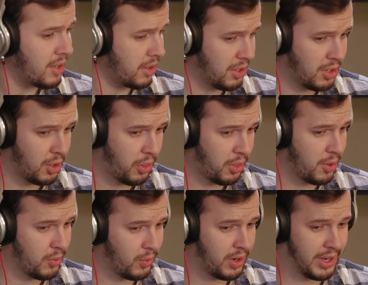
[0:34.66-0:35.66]
You know,
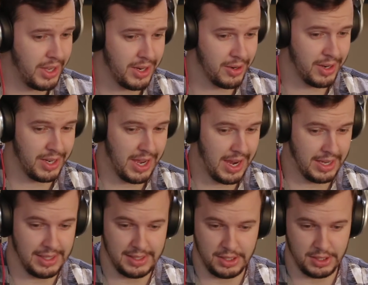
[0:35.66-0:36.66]
third one here, and
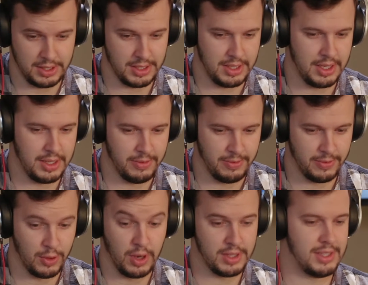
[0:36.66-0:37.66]
he's just,
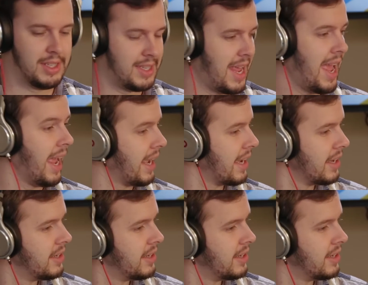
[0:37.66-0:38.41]
for us, a tank.